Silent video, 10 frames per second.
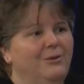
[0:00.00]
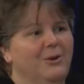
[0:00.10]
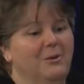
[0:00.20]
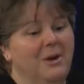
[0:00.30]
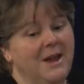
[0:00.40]

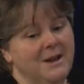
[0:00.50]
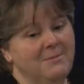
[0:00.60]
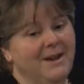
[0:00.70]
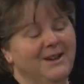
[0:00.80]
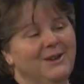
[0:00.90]
So
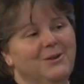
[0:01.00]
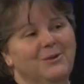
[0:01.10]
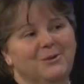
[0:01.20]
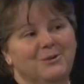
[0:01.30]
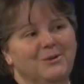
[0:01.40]
anybody
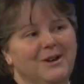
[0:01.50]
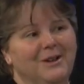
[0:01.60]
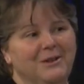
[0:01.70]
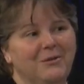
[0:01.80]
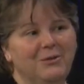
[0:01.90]
who
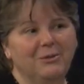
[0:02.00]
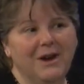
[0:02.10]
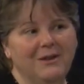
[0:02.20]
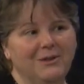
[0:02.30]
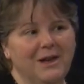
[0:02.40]
lives
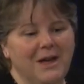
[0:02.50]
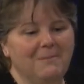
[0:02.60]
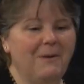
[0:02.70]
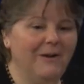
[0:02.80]
around the Cape,